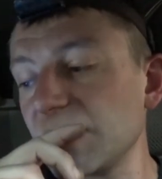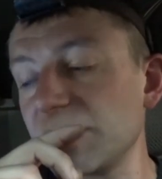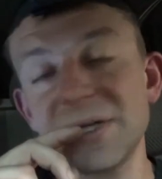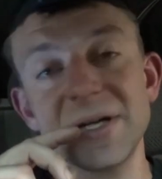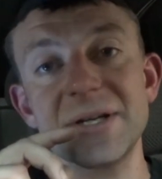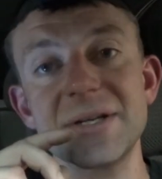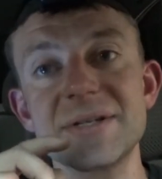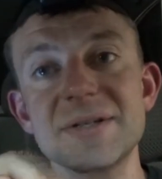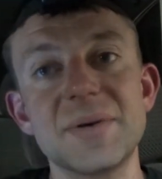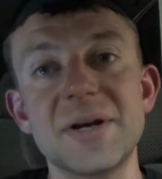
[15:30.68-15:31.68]

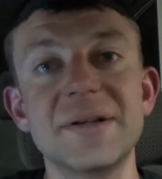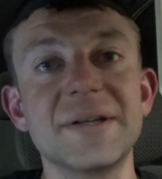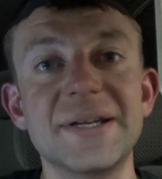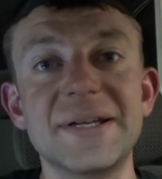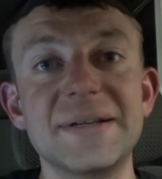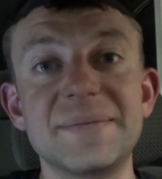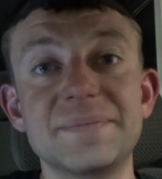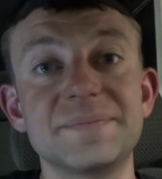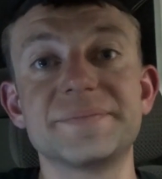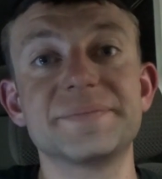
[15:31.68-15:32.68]
Because apparently
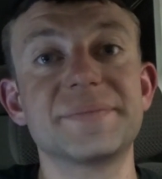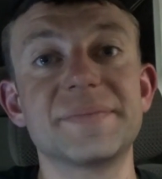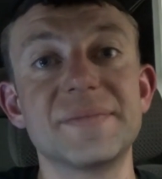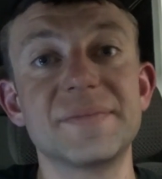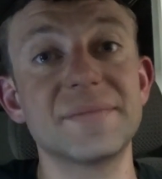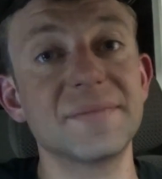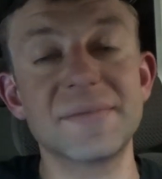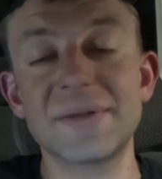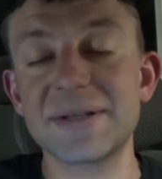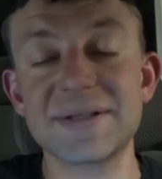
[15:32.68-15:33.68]

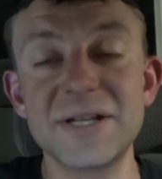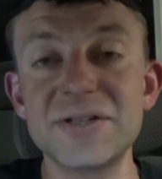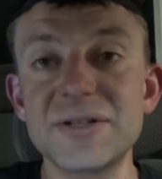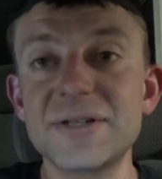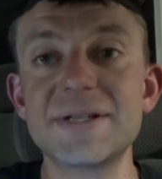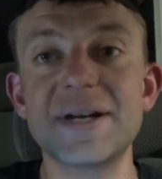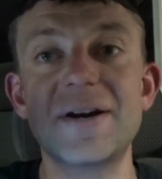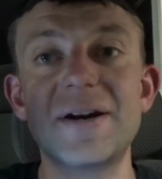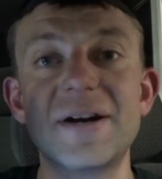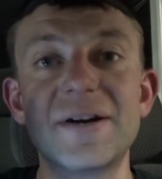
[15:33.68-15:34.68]
sensors
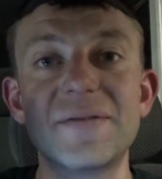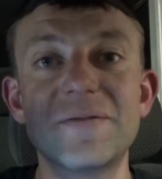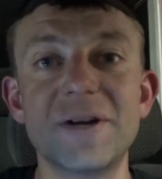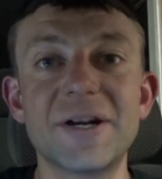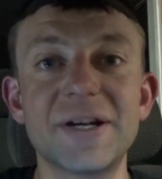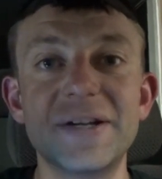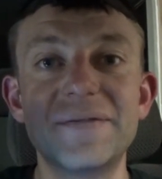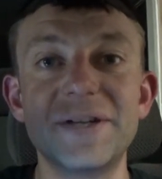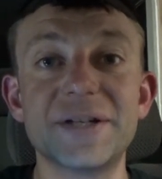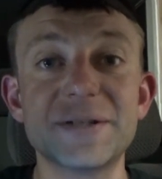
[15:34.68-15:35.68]
are very
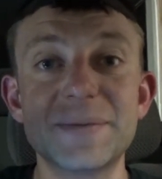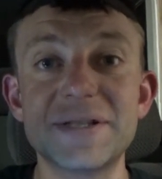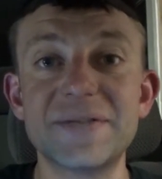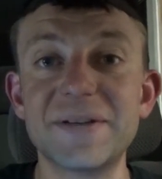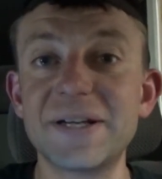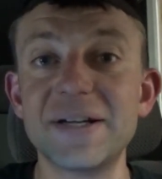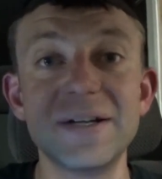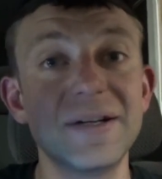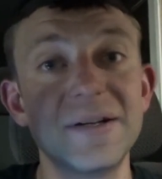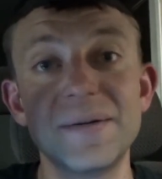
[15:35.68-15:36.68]
vehicle specific.
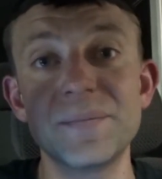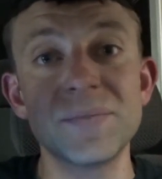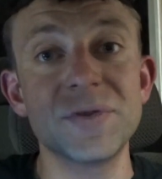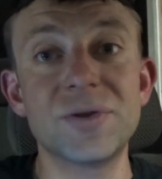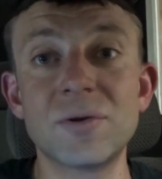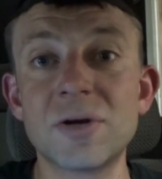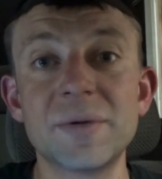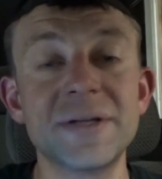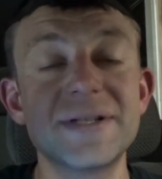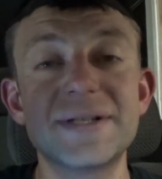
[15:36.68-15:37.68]

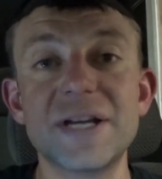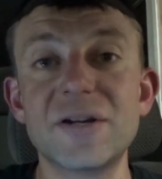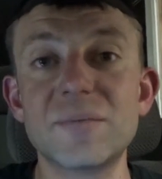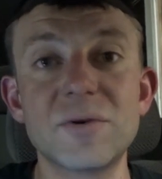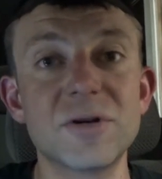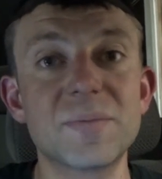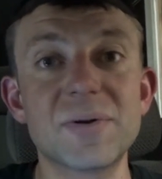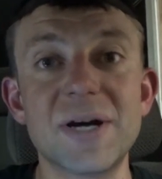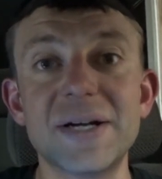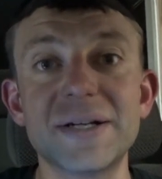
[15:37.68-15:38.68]
Dorman, standard motor
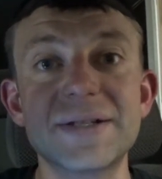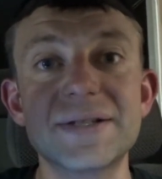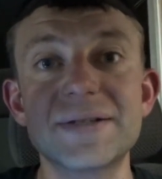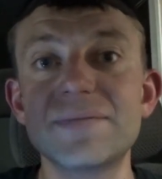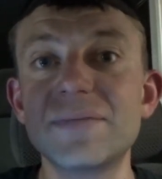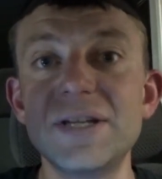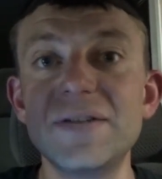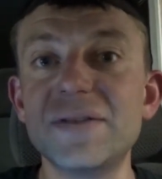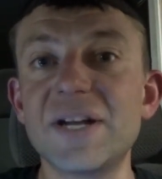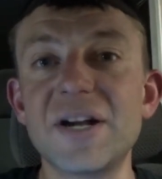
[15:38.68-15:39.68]
products,
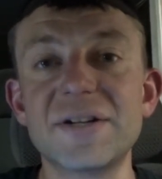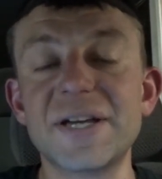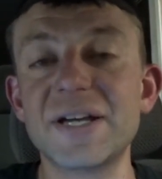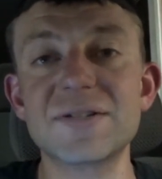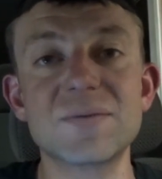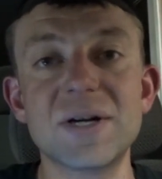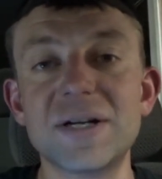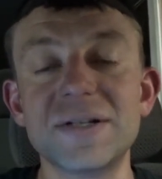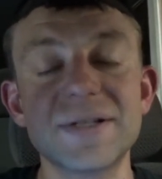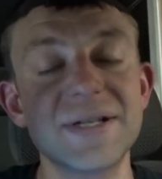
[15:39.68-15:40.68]
even Airtex
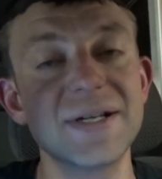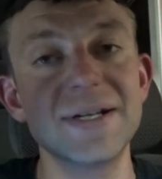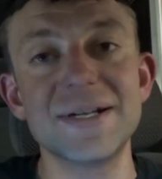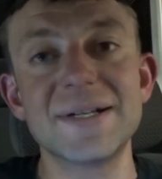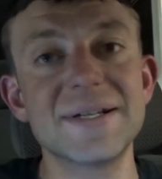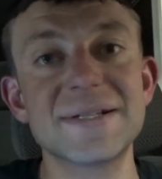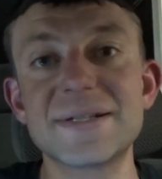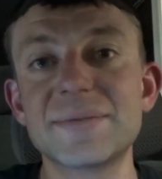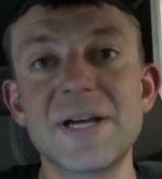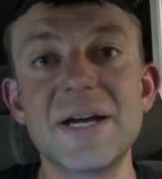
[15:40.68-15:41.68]
wells,
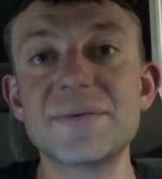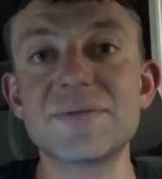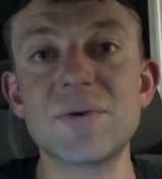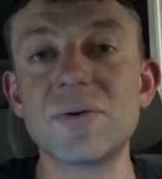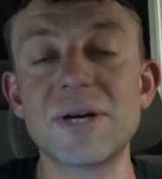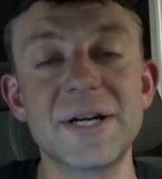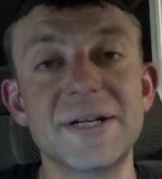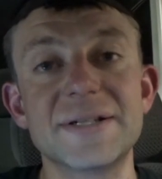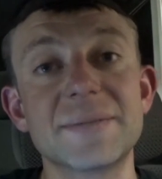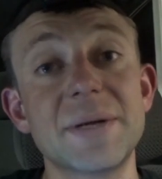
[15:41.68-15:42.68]
sometimes won't cut
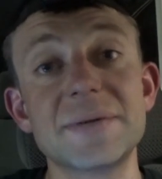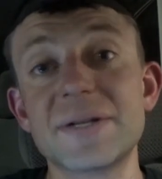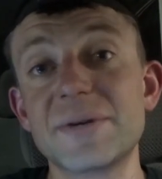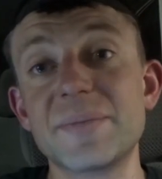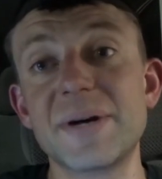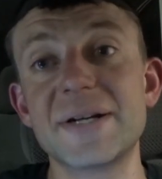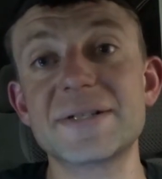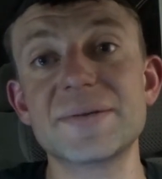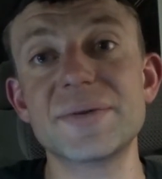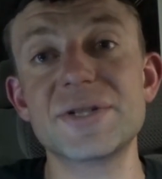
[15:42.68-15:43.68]
it. Sometimes they rebox
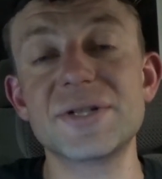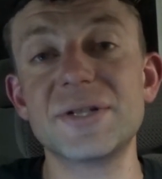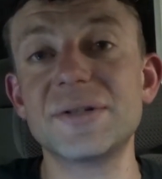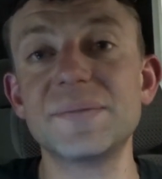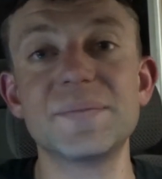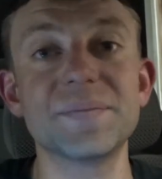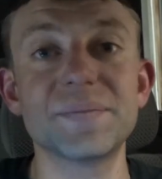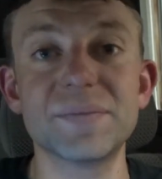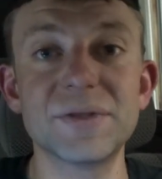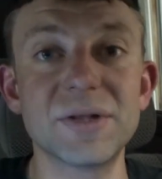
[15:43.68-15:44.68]
the original,
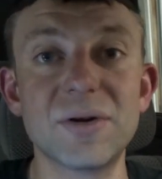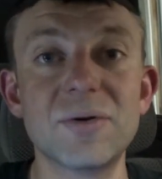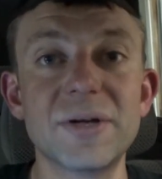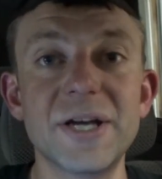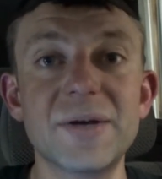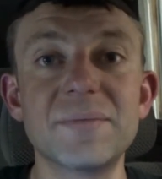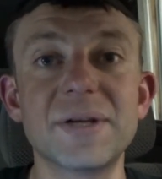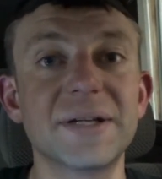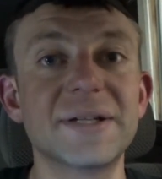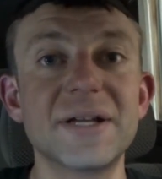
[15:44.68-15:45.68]
you know, OEM
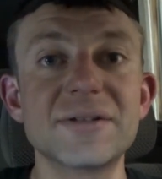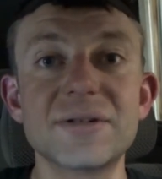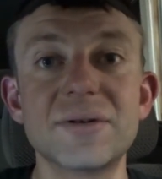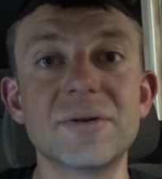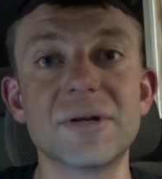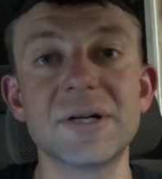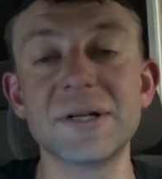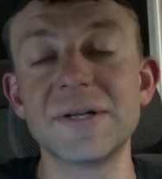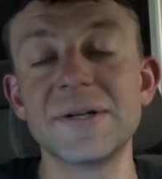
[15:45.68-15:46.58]
like Denso or